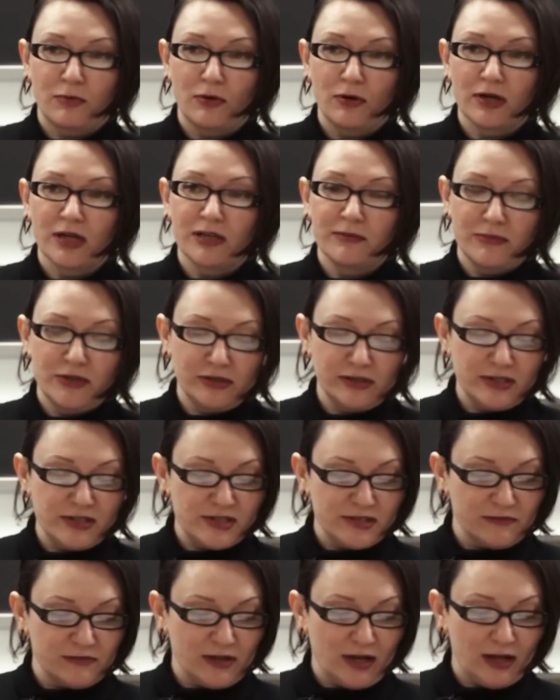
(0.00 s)
poor
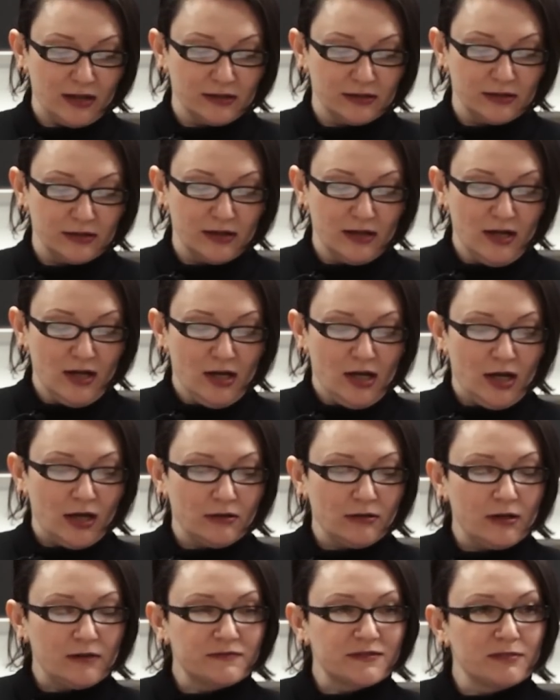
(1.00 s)
communities of color
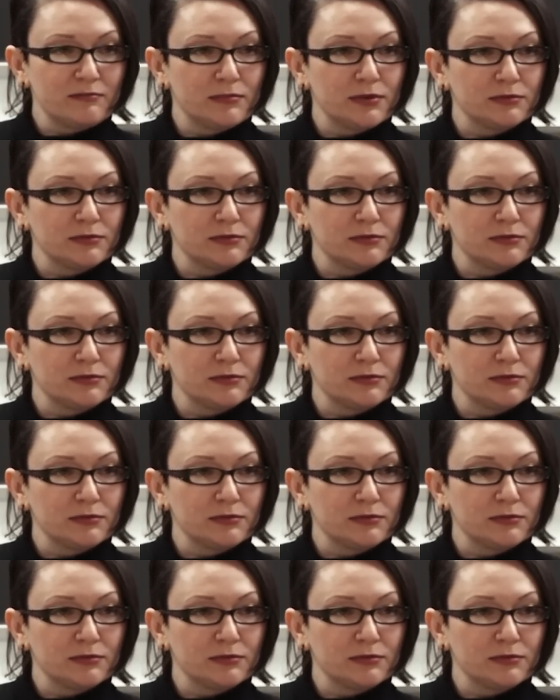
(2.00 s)
are often